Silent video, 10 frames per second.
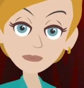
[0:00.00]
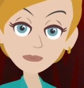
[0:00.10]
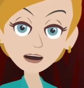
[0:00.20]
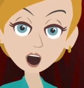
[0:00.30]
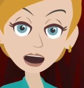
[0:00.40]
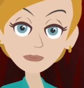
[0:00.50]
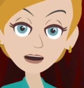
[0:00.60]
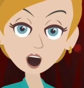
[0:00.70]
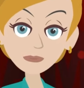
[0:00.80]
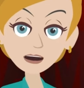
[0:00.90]
it's
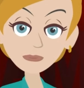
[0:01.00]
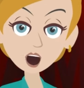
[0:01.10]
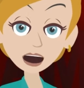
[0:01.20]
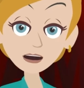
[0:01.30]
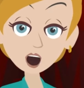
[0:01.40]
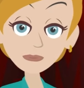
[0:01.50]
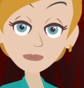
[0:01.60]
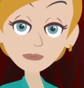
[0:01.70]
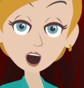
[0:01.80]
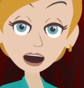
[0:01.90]
probable,
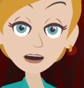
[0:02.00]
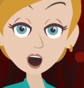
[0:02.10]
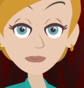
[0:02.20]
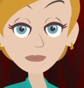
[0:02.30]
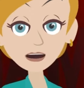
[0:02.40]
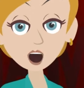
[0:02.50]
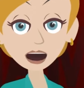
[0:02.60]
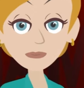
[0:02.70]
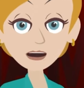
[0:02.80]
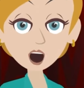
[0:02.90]
well, it's
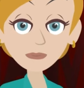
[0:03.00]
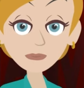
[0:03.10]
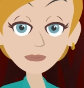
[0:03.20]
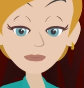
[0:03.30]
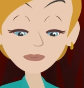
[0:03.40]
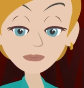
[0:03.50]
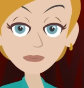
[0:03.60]
pretty sure thing